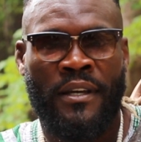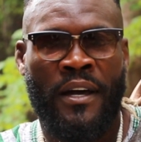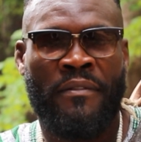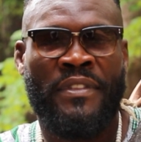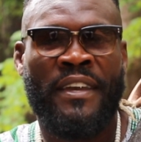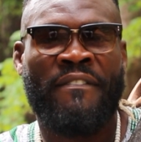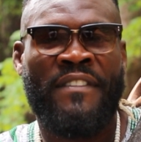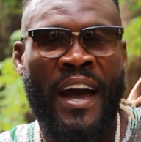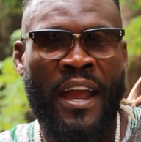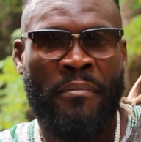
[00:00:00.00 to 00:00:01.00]
of the
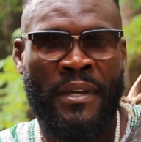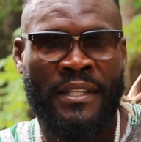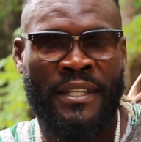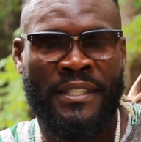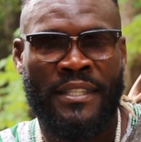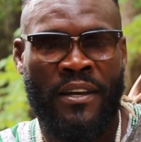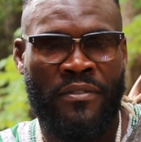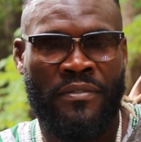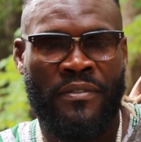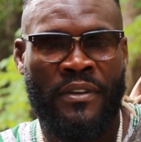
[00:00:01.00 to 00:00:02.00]
environment itself.